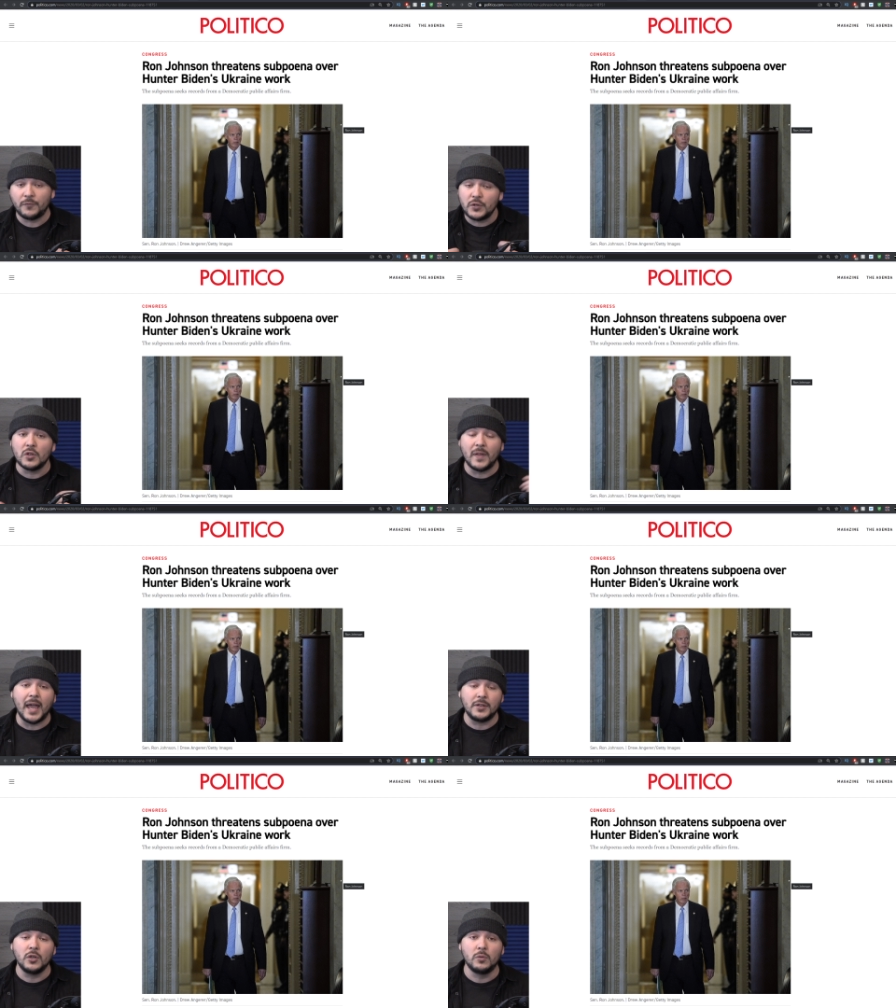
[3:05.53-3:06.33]
So if you do
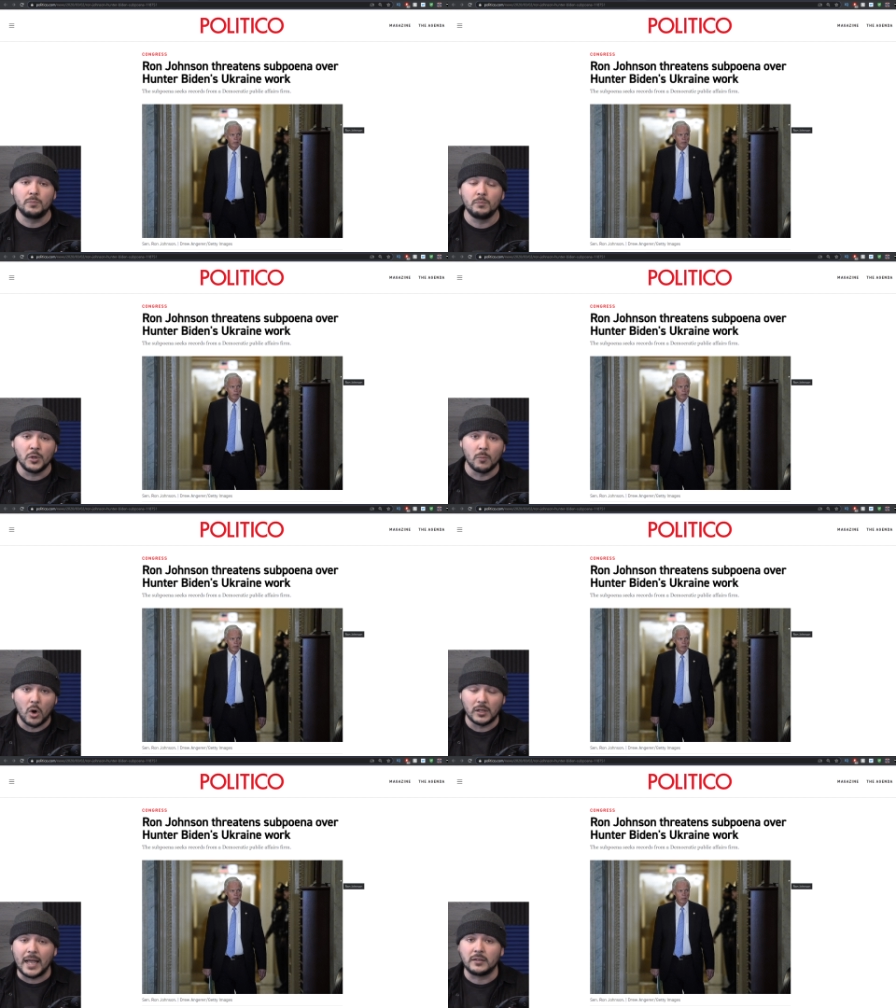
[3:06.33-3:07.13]
that, you'll you're
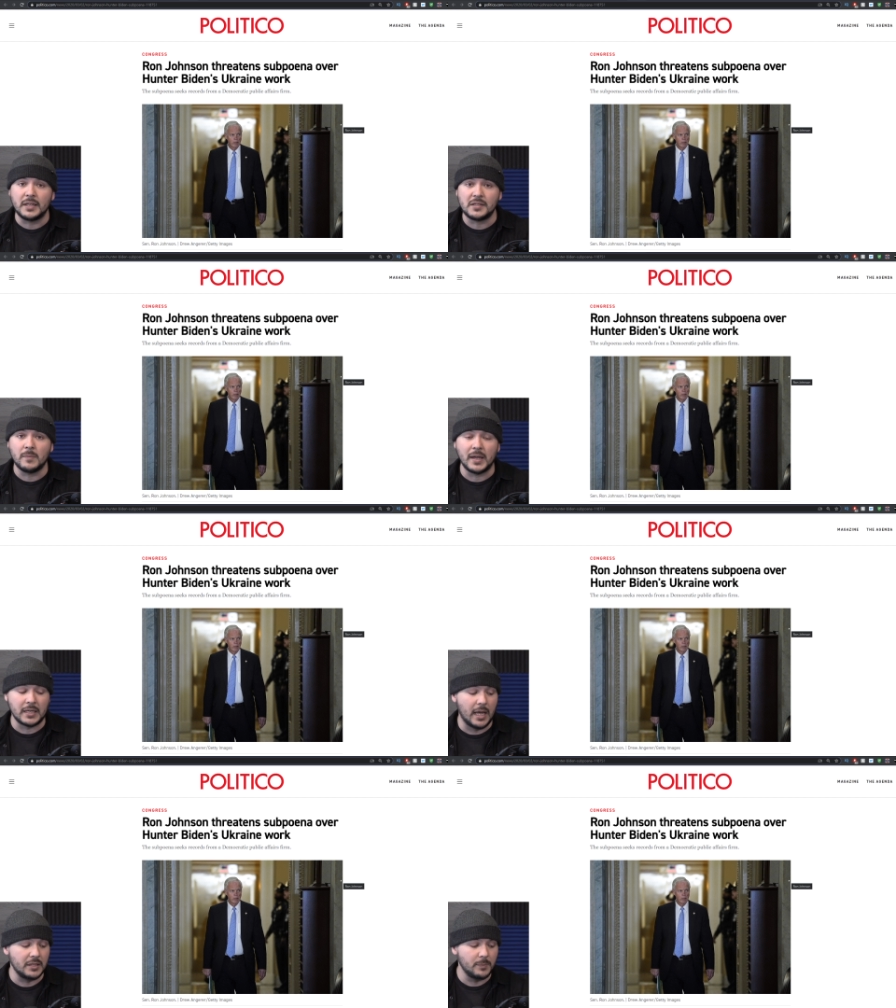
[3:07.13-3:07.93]
more likely to see my
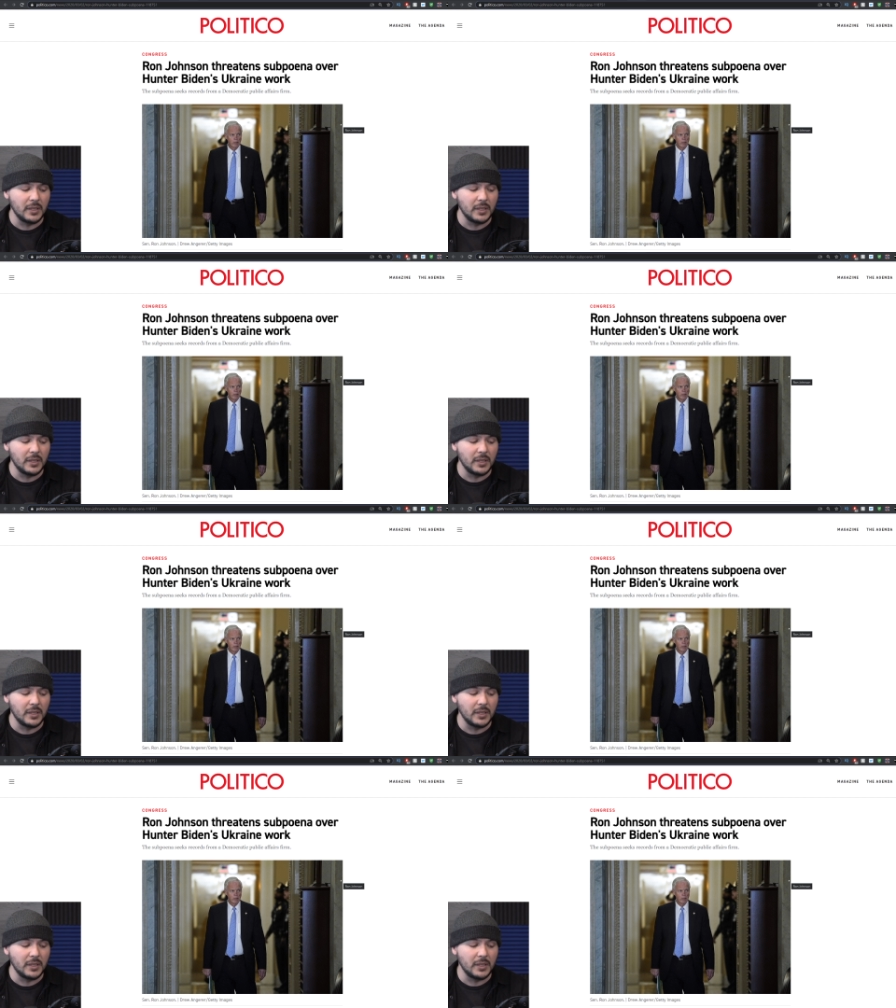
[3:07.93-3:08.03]
content.